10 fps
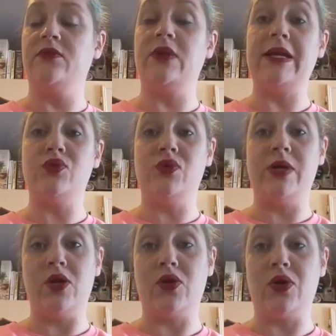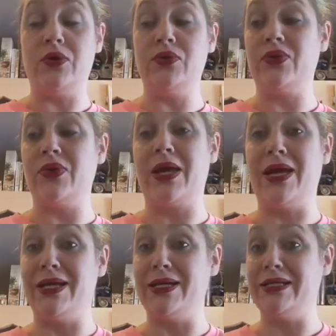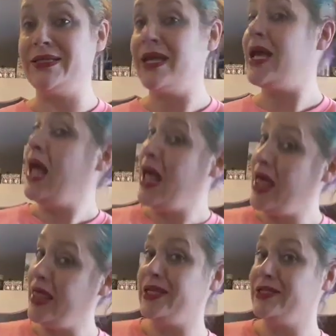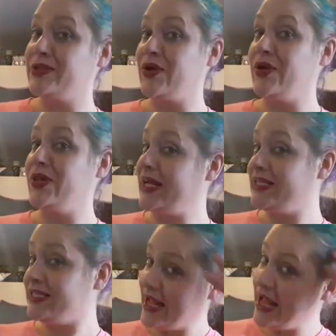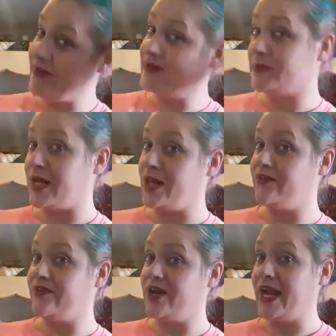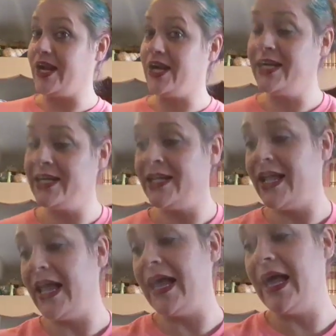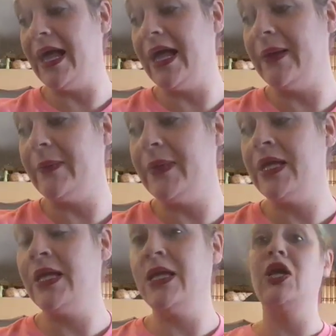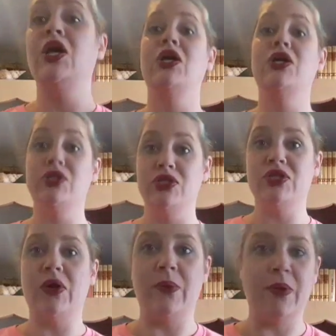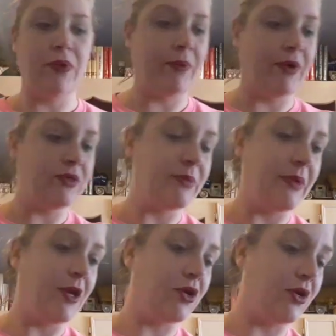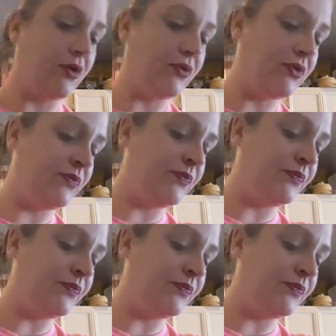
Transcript: for natural hair growth oh, because this girl likes to have some colorful hair. Oh. Um, so I'm going to promote some hair growth.